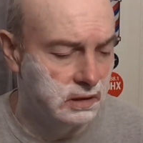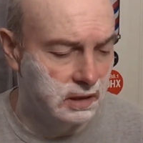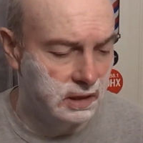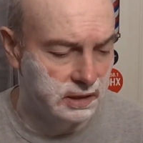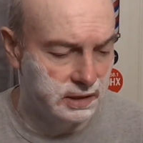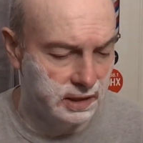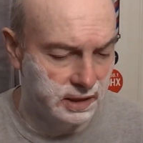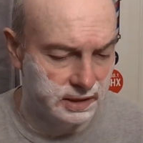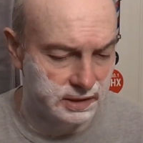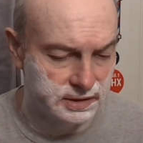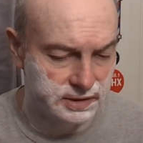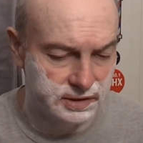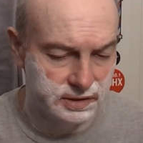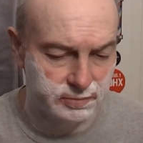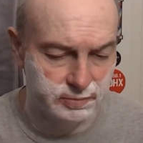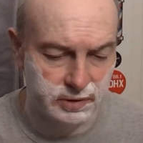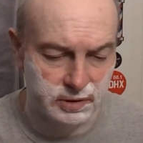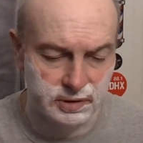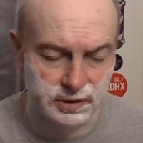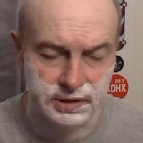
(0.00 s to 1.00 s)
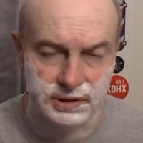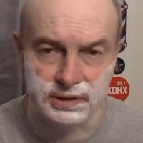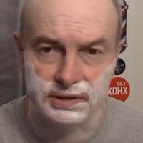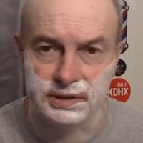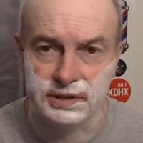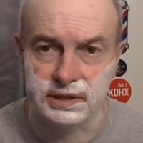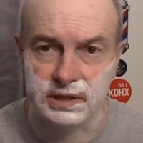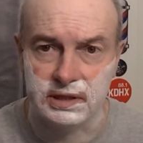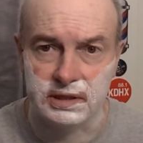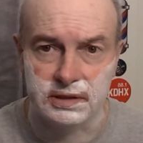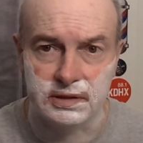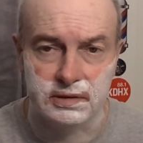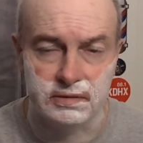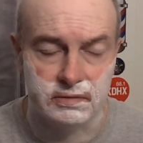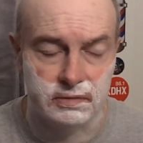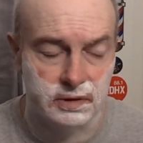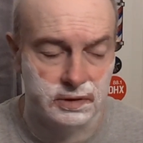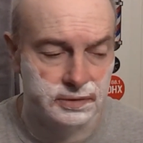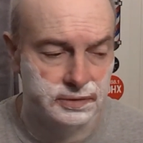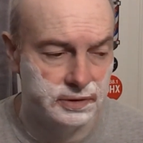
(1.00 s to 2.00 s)
And as the person said
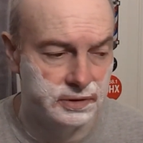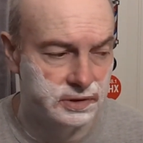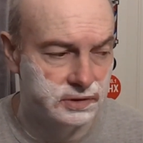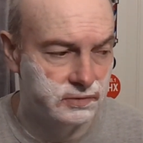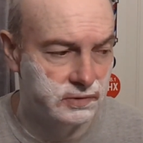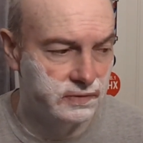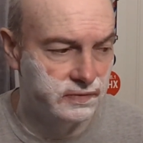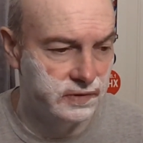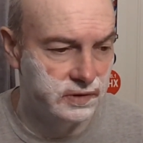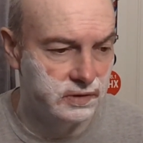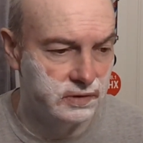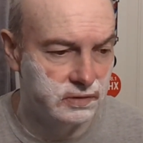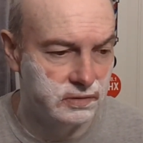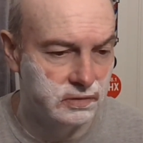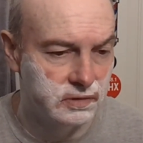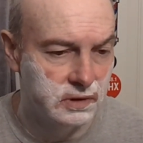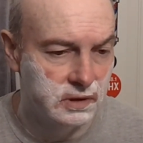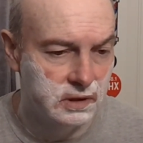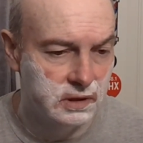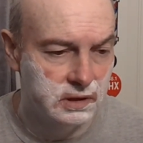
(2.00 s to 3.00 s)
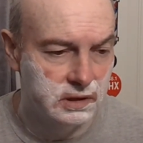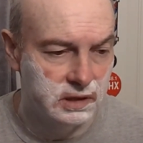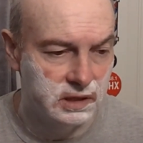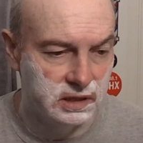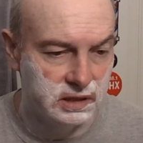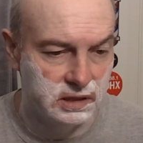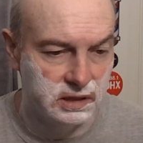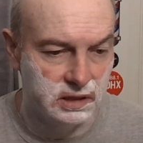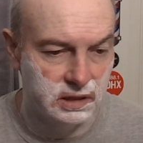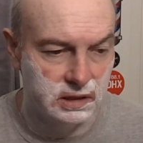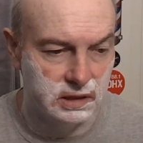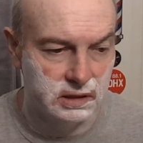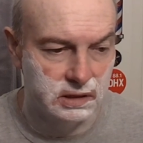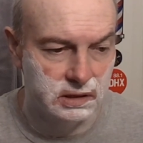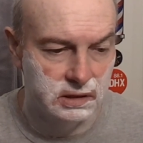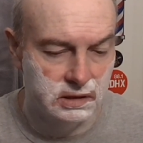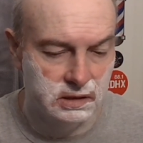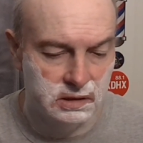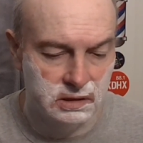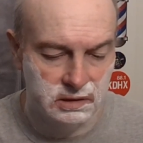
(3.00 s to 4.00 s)
that wrote this review, he
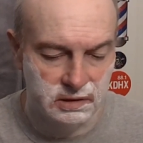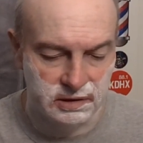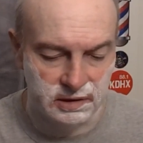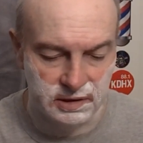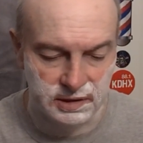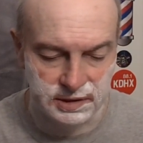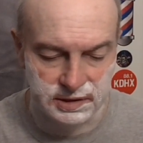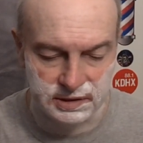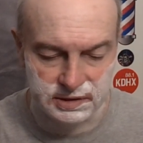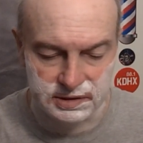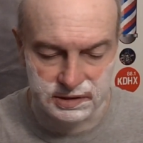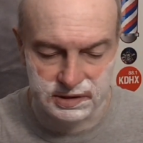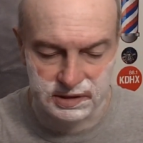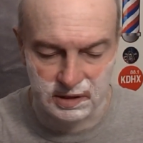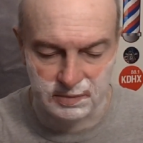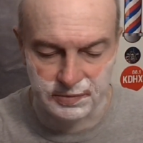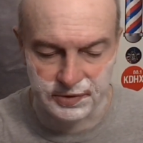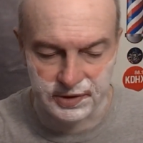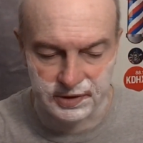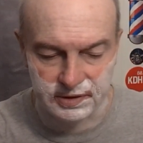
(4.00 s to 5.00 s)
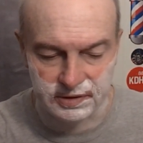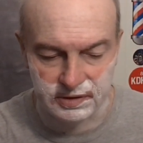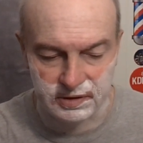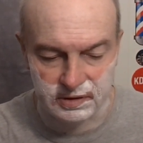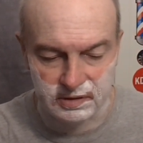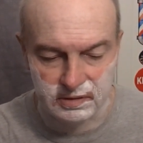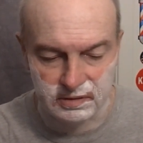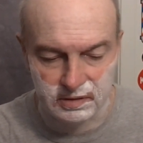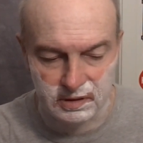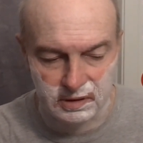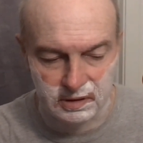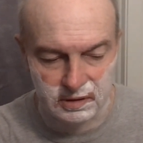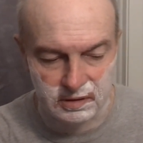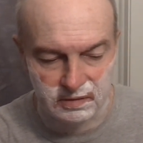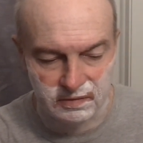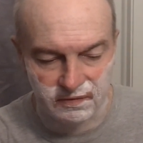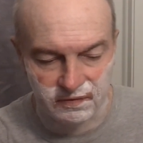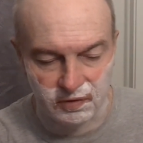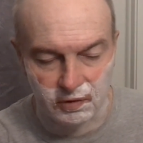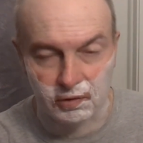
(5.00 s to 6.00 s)
thinks it's something
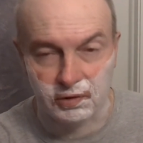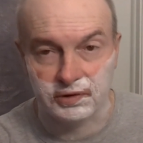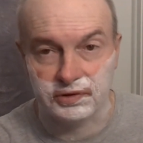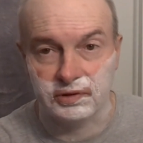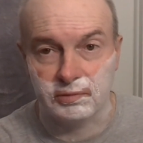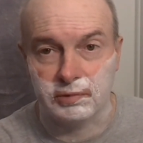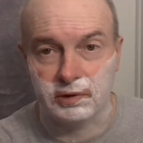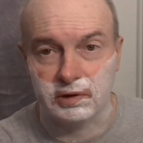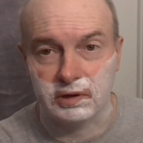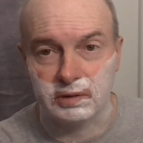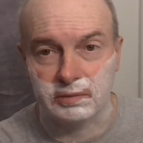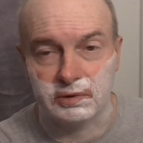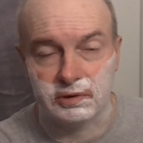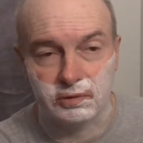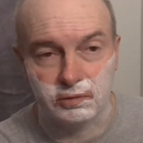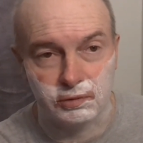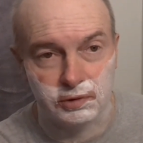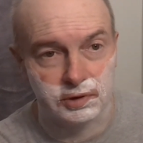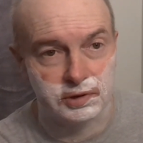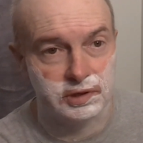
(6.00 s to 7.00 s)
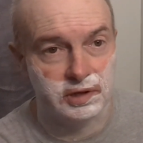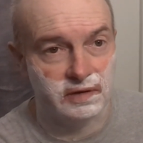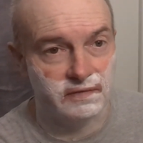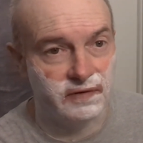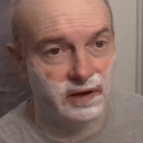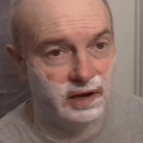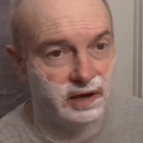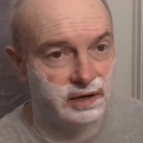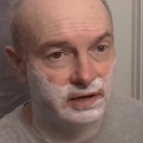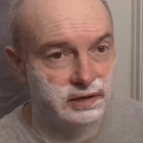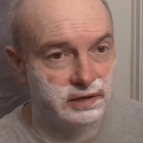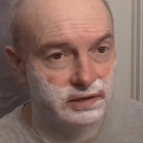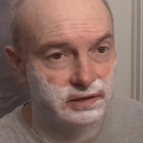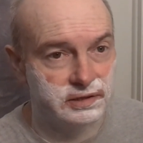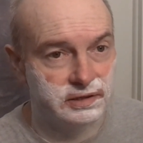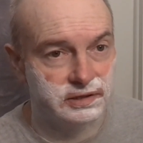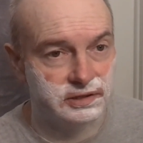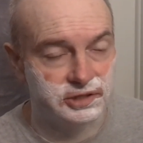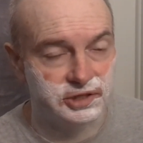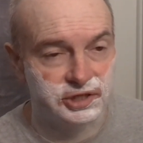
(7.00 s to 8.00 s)
that Floyd the barber would have had
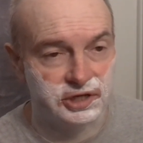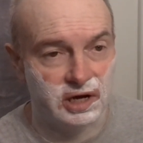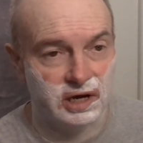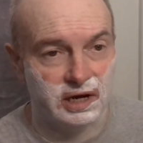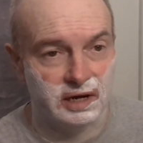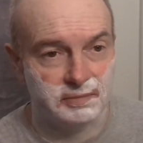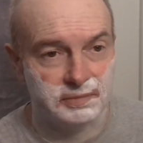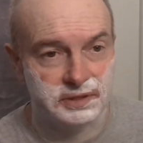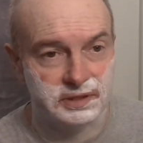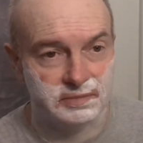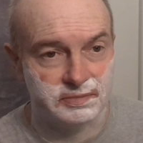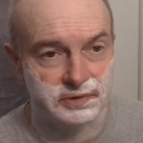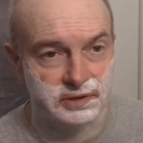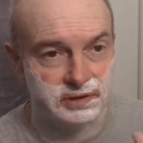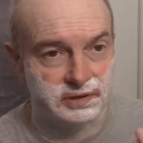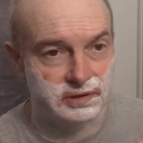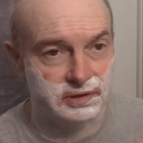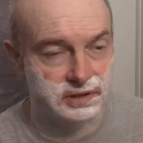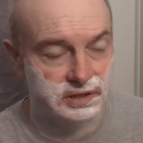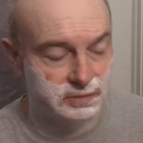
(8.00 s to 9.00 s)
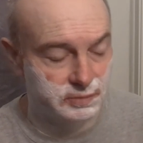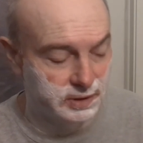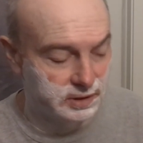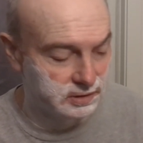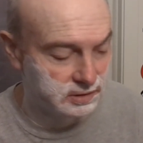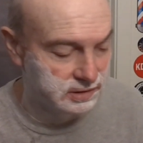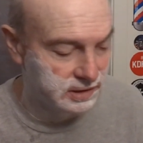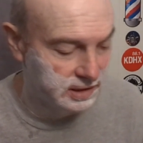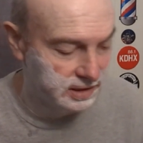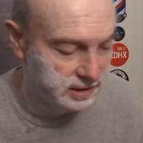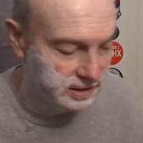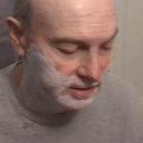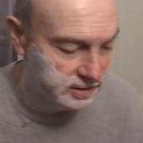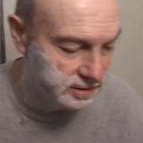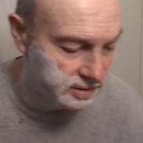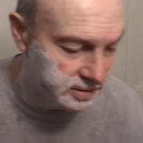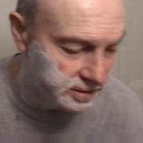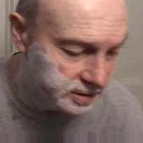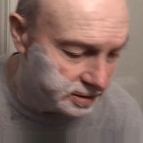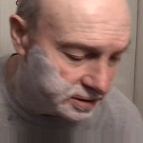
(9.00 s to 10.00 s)
in his shop, something that smelled like
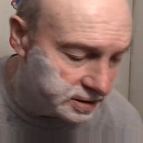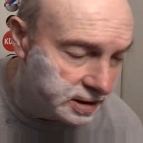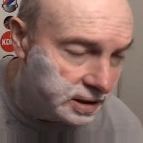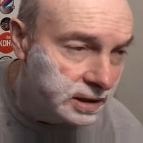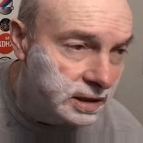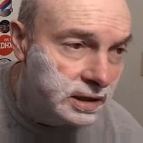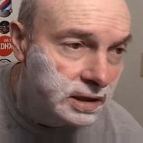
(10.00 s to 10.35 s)
this.